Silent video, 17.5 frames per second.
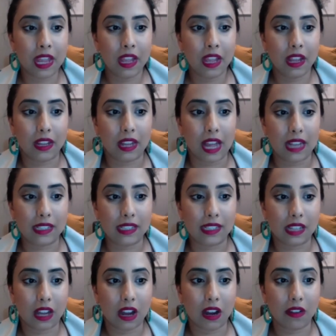guess
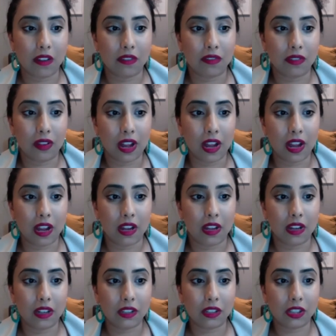of uh,
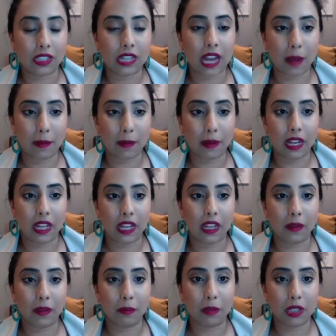just how many
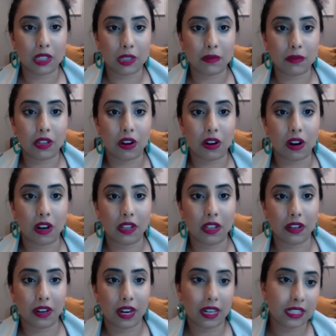Muslims there are in the
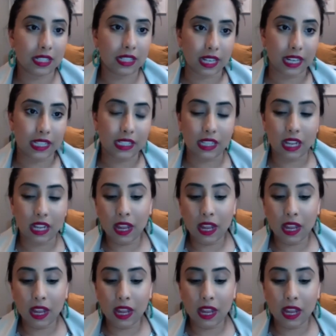United States.